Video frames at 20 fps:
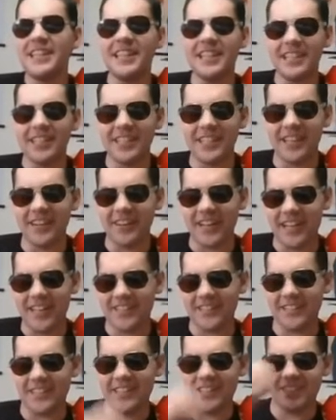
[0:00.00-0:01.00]
you know how
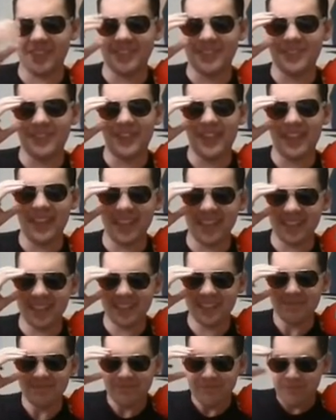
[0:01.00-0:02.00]
it goes, man.
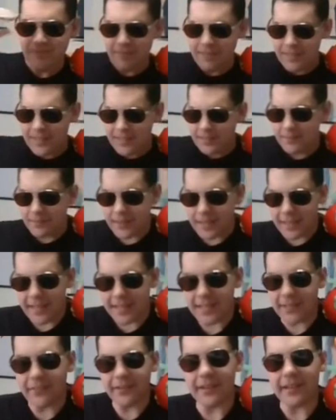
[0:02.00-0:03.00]
But
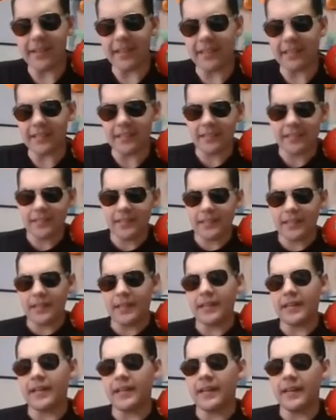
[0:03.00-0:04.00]
anyway,
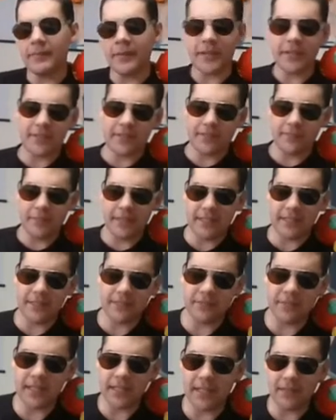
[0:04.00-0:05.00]
uh, American beds is
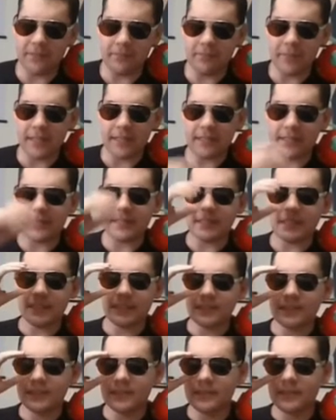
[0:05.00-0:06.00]
what I meant to say,
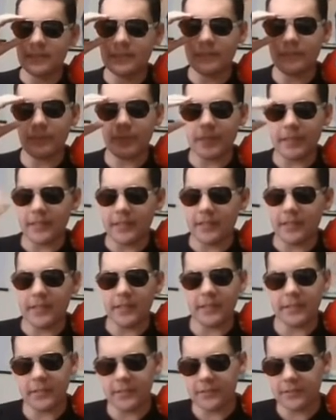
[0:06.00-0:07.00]
but uh, you know how
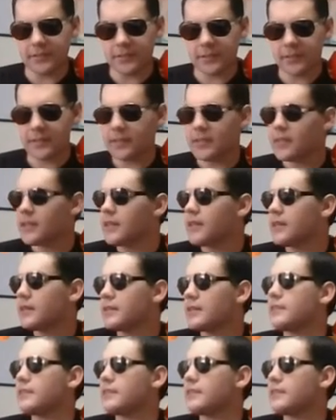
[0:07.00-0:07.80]
it goes. The